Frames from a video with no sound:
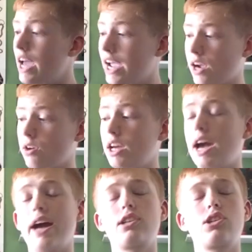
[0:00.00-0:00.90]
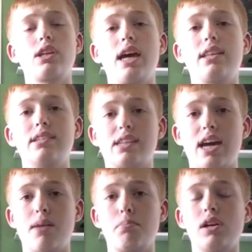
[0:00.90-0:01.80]
Harriet actually had this
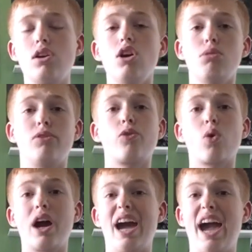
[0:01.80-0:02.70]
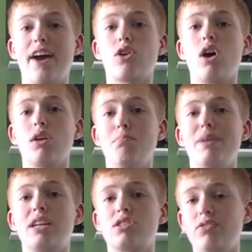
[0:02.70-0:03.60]
happen before I had her on a
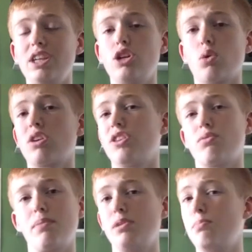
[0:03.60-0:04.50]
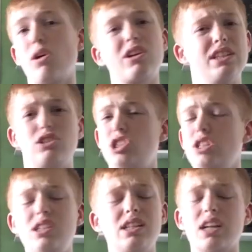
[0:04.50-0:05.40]
mix of Eco-Earth and Reptibark, and she
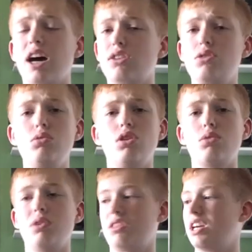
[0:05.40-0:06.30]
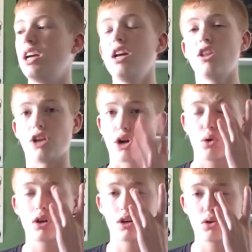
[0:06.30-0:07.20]
did not do good with it. The
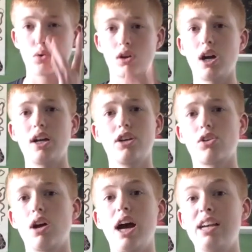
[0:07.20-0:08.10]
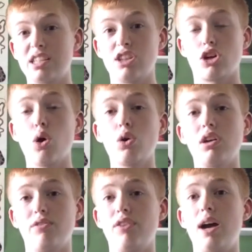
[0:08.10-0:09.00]
coconut core got in her eyes, and the
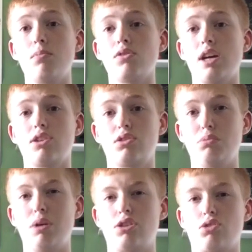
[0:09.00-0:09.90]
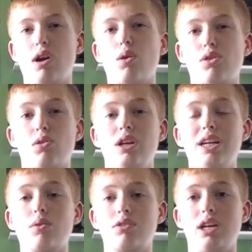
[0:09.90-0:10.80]
coconut fibers actually messed around with her and
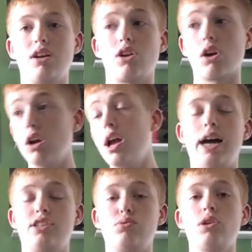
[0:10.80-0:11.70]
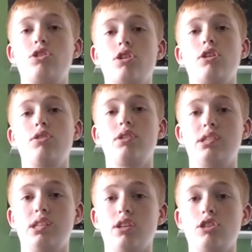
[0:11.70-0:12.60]
irritated her. I switched her to the
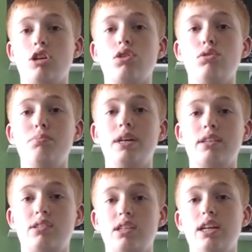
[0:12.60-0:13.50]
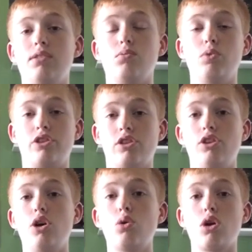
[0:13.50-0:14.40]
Zilla Jungle Mix, and with
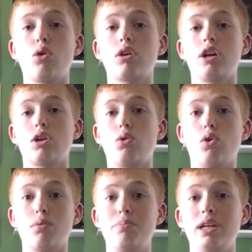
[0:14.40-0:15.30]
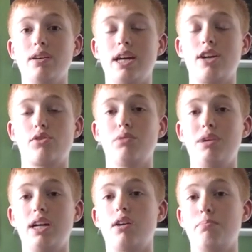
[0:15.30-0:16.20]
no coconut core being naturally
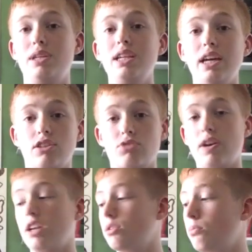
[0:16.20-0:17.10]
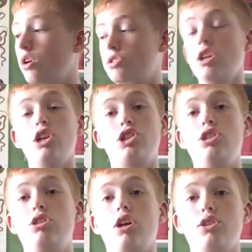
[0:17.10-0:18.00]
made out of peat and sphagnum moss,
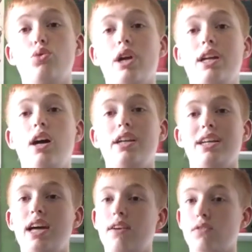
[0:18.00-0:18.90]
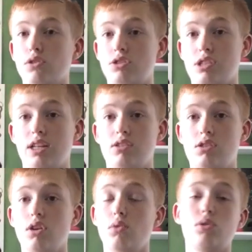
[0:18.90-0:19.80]
she's done great on it ever
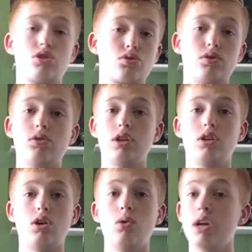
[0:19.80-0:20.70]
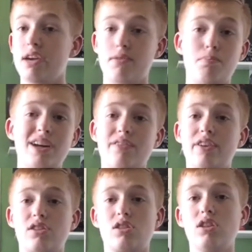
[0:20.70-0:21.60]
since. Which truly, if it
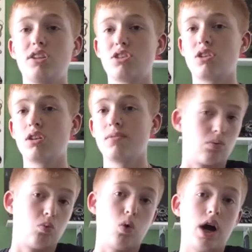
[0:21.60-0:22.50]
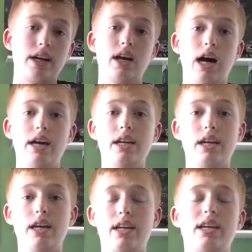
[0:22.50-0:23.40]
benefits the lizard, why not?
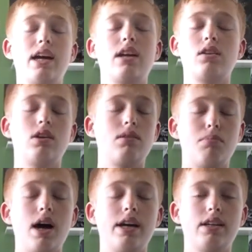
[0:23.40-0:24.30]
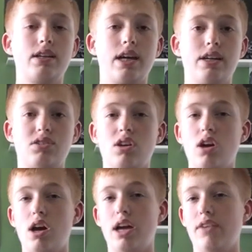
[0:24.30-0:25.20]
And again, in my case,
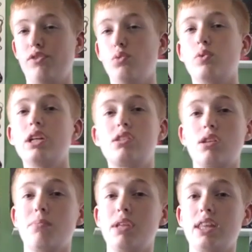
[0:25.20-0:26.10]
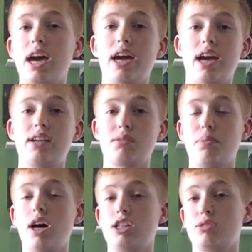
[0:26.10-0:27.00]
If you read something that has a
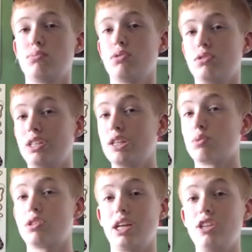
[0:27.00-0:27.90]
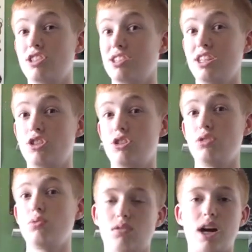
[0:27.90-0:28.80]
possible irritation
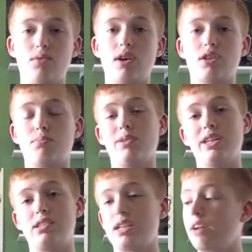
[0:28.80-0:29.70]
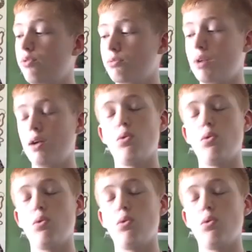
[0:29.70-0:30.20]
issue, I'd rather play it safe with my